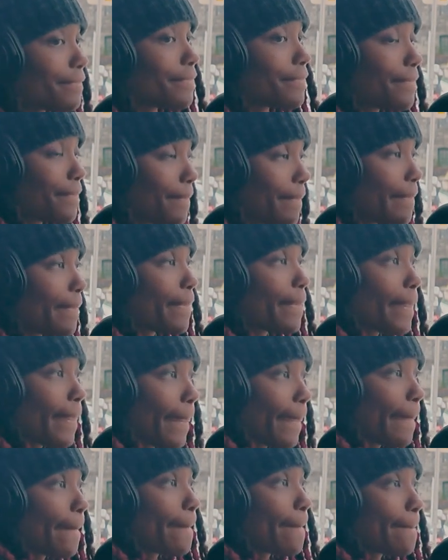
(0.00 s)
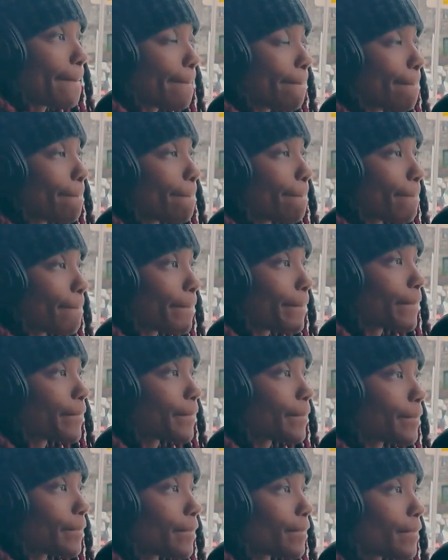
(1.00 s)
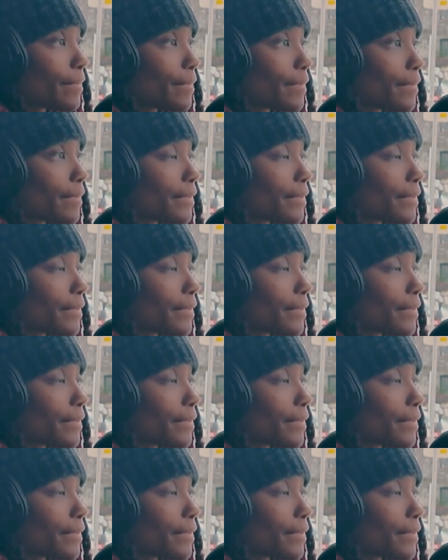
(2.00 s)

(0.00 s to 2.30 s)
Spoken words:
That it was definitely great practice